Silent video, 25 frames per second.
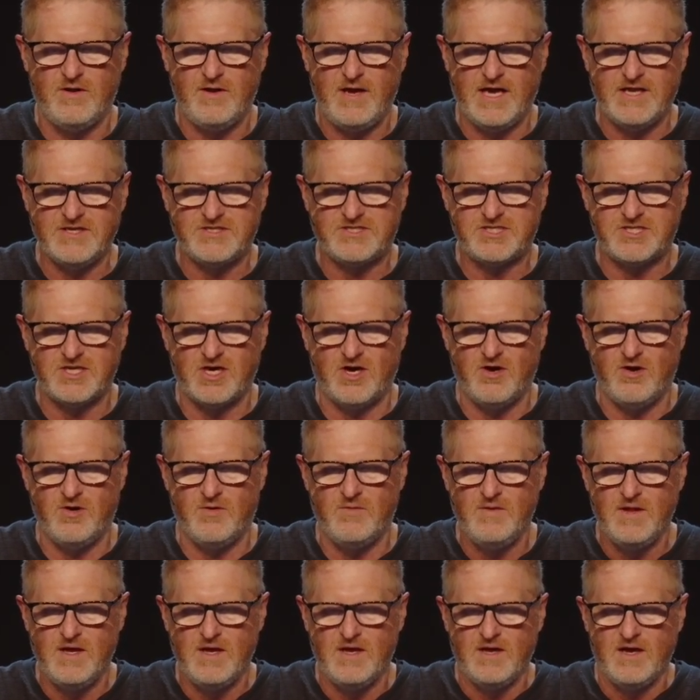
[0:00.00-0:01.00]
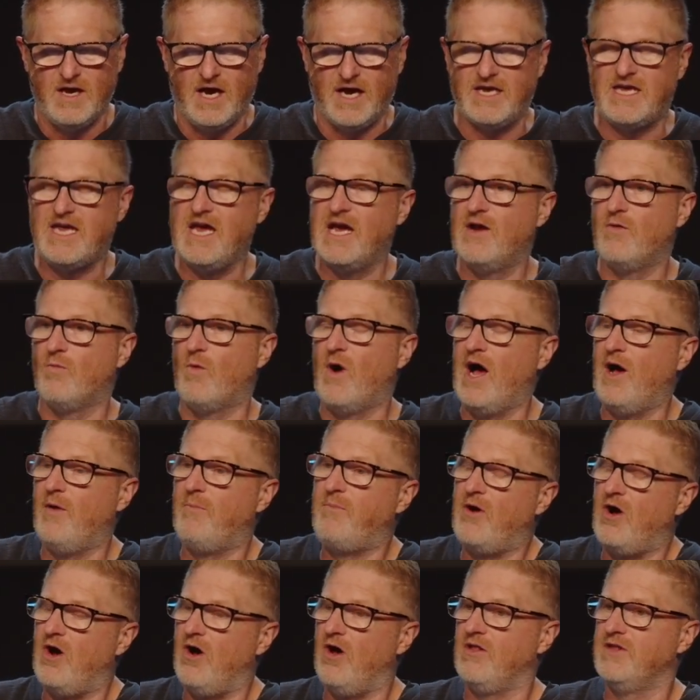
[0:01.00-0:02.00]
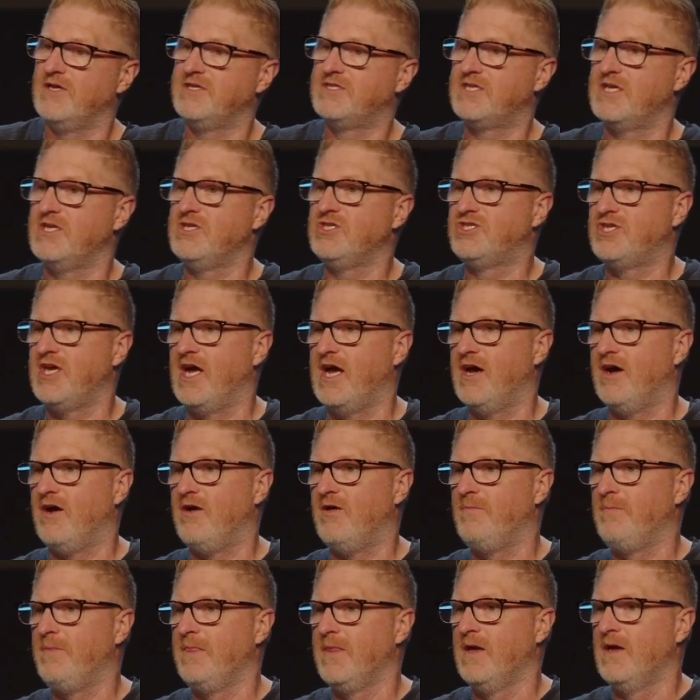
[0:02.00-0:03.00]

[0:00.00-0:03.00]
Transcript: And so, again, while Paul is in jail,